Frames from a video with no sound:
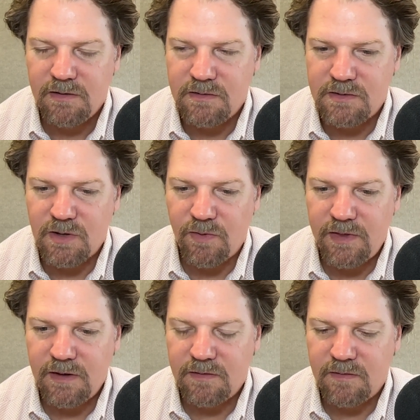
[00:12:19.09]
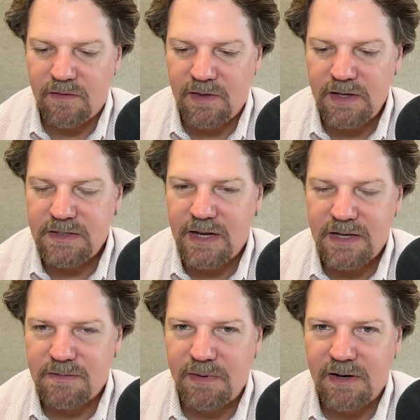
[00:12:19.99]
So this
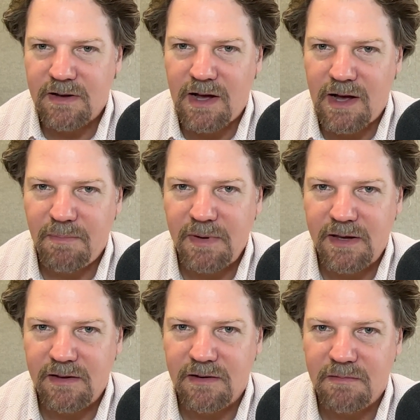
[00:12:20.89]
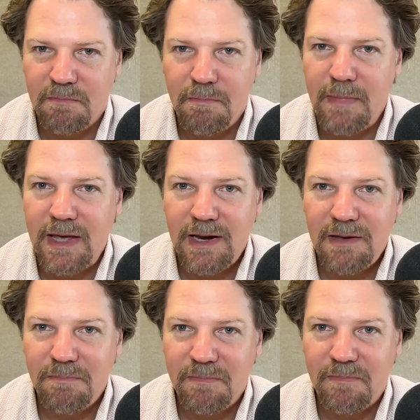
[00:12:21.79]
has been copied
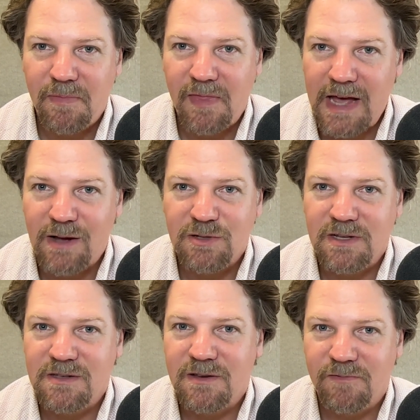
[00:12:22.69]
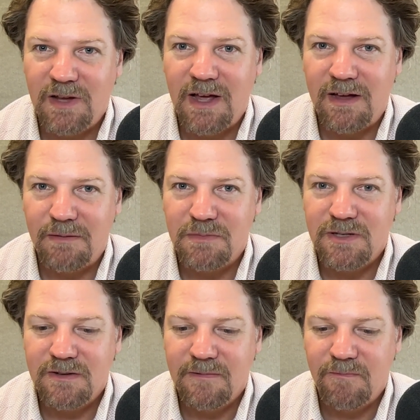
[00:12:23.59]
many thousands of times.